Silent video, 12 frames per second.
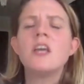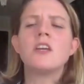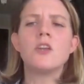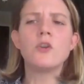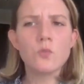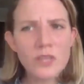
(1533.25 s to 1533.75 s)

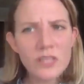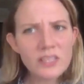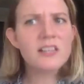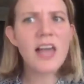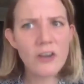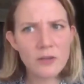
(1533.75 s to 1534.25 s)
you know, really
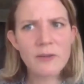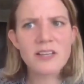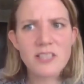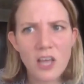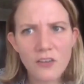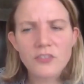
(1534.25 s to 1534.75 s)
allowing
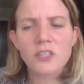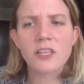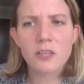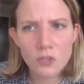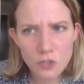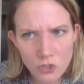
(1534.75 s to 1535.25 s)
myself to
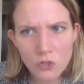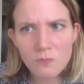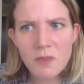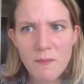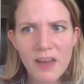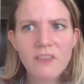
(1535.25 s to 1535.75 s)
like consume
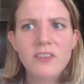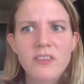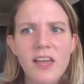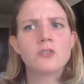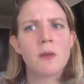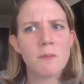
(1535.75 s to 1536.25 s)
the amount of
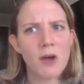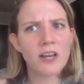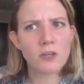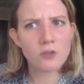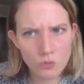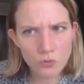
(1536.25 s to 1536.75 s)
calories my
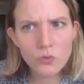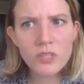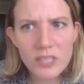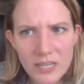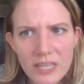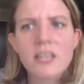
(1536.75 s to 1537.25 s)
body
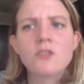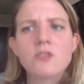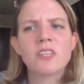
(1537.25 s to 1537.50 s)
truly needs,